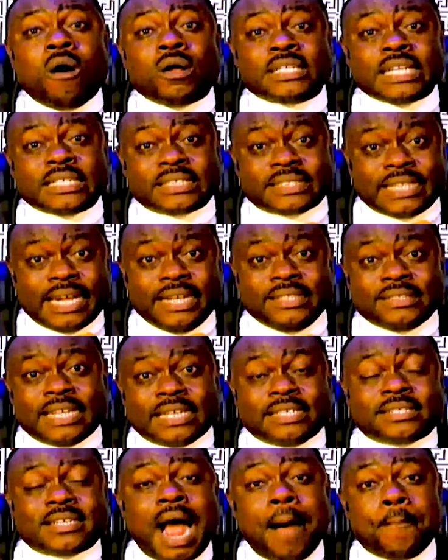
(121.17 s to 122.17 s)
things that is
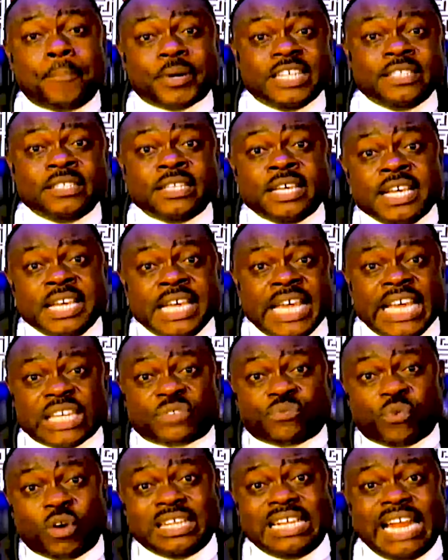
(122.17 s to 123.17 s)
happening is for
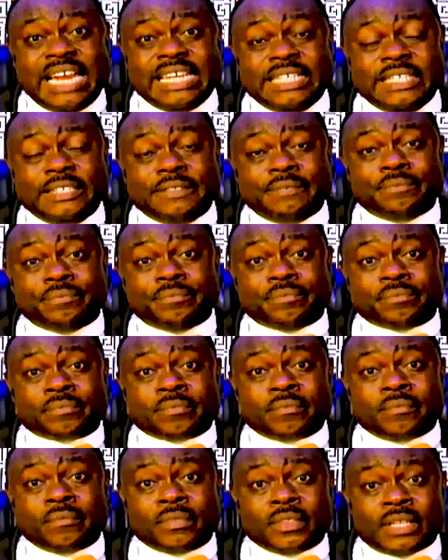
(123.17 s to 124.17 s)
learning.
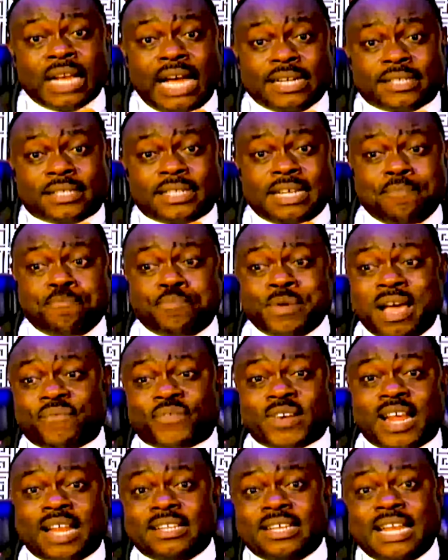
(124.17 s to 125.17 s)
I see Biafra
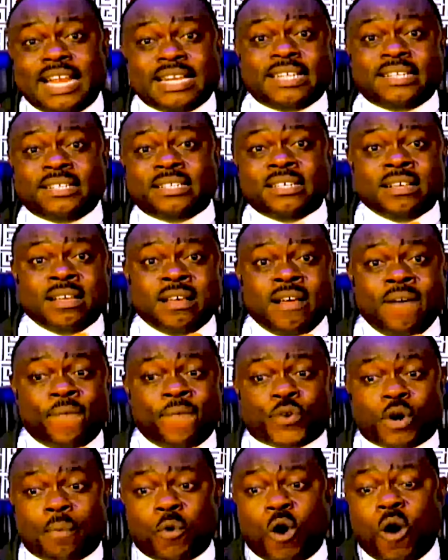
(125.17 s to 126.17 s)
learning from
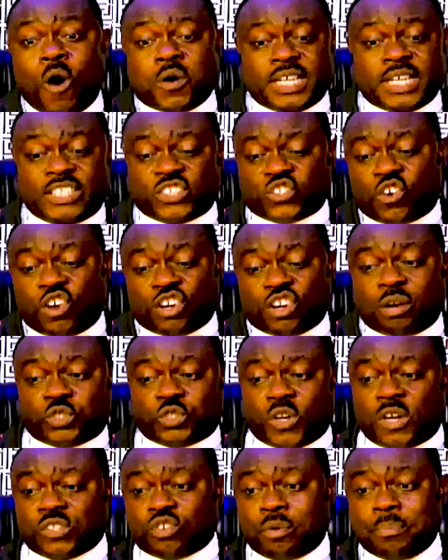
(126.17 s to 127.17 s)
all this corruption to
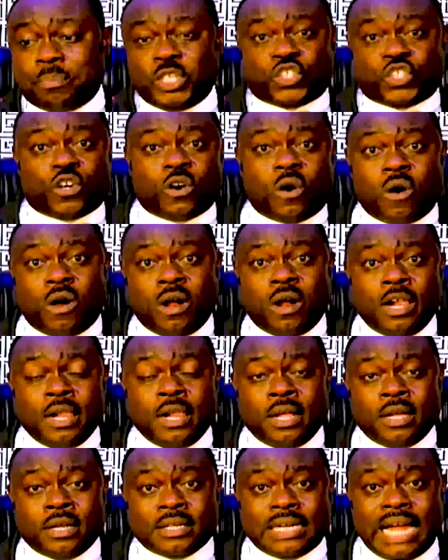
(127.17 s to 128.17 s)
be sure
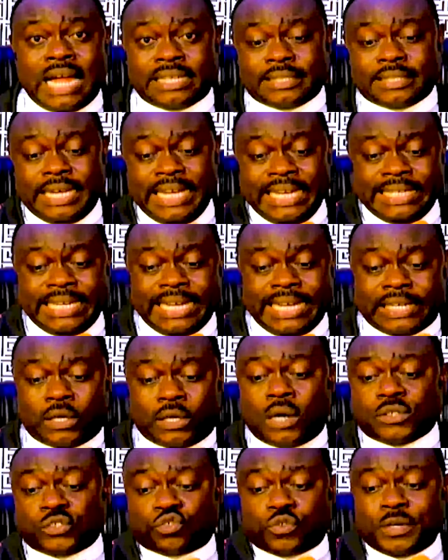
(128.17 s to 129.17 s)
that in the
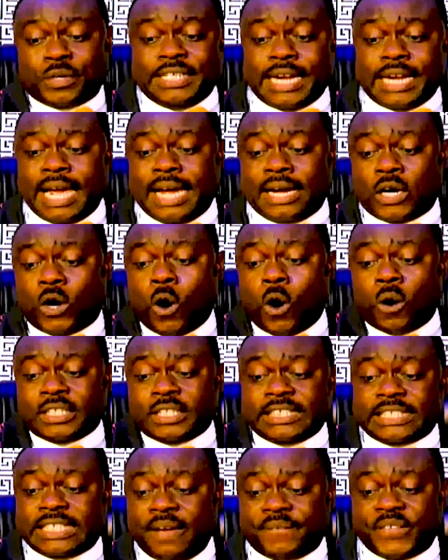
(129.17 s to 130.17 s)
country that God is
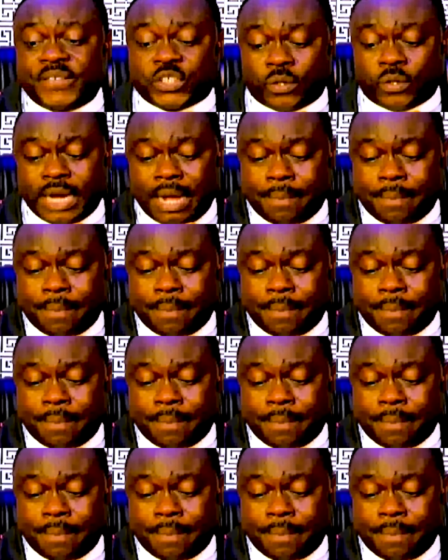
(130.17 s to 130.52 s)
giving to them,